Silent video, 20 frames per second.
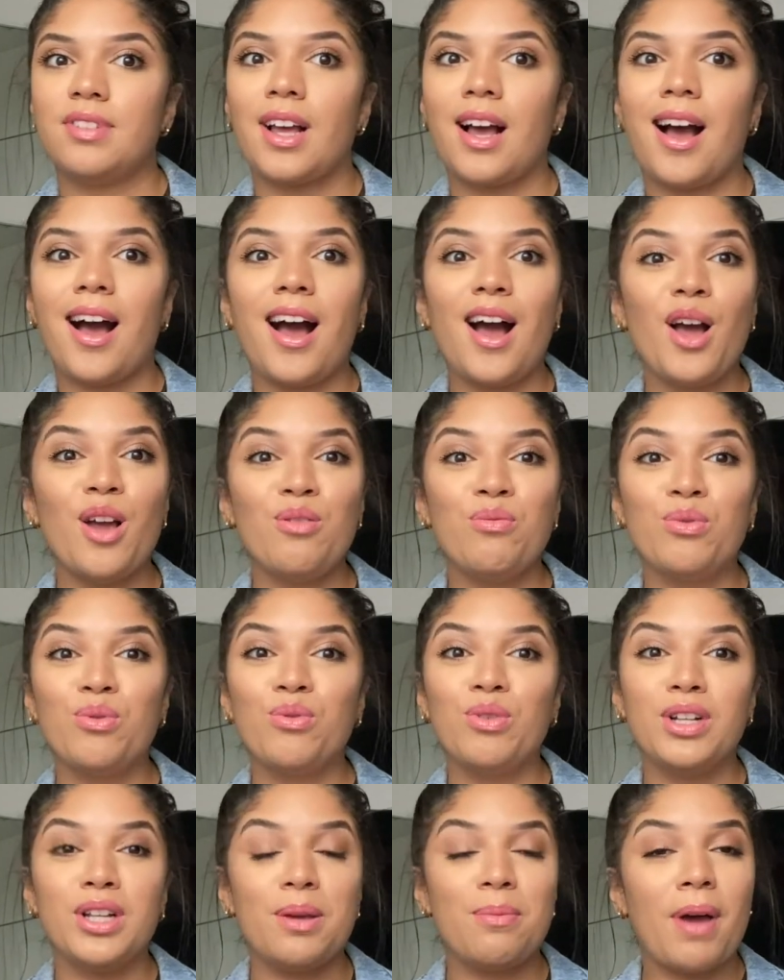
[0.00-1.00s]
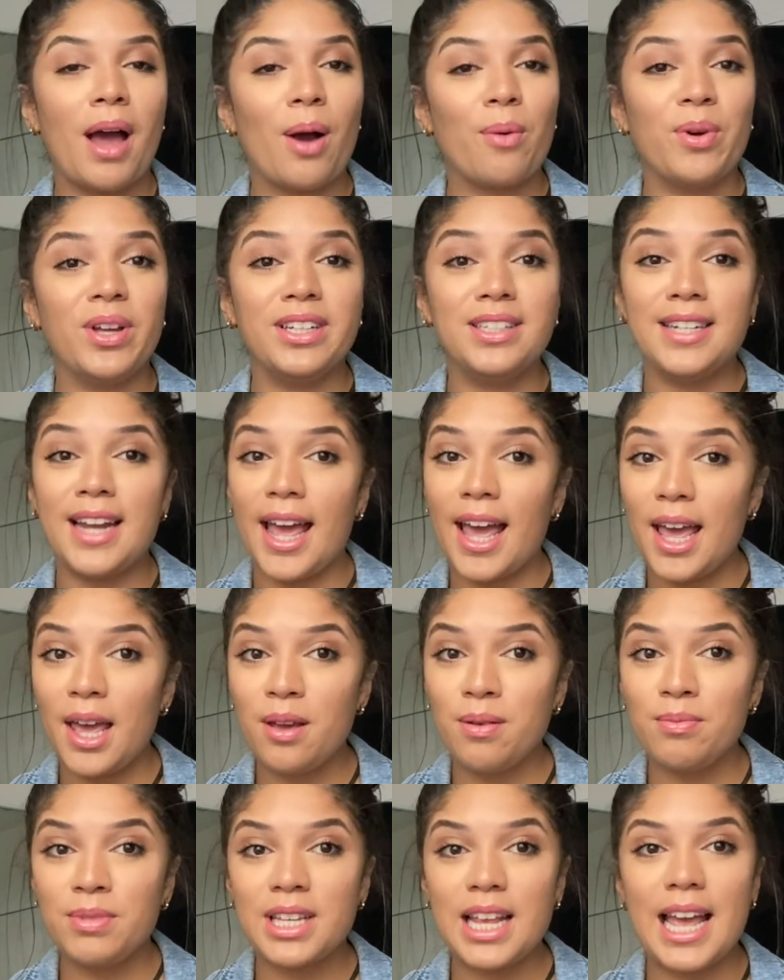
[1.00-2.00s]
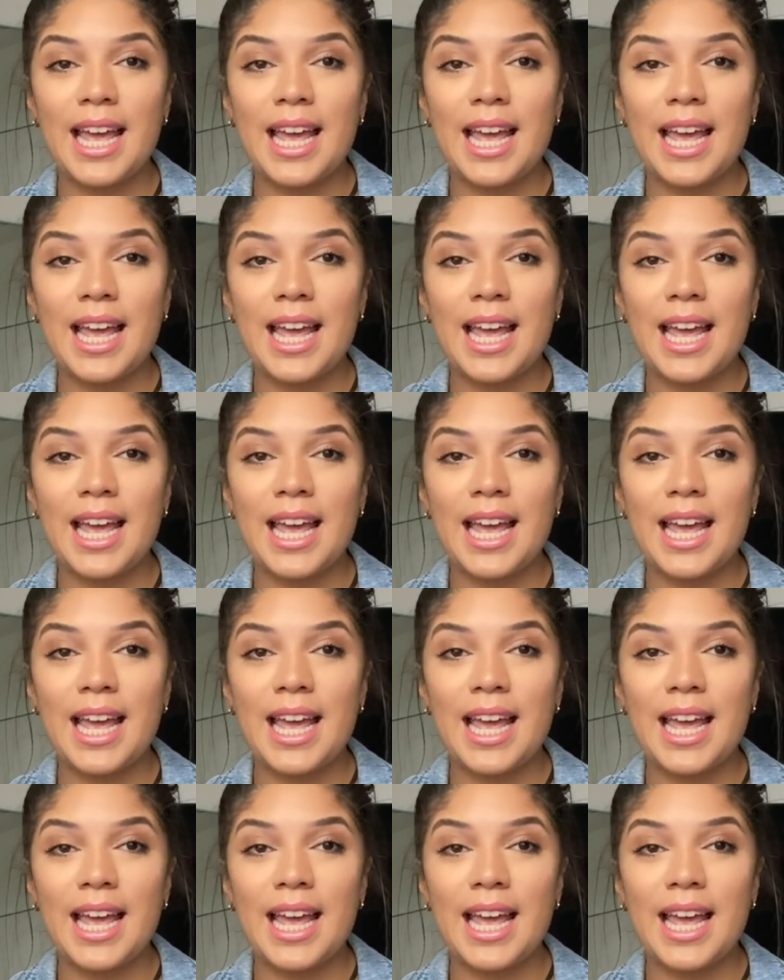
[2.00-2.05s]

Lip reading: I'm really bad with names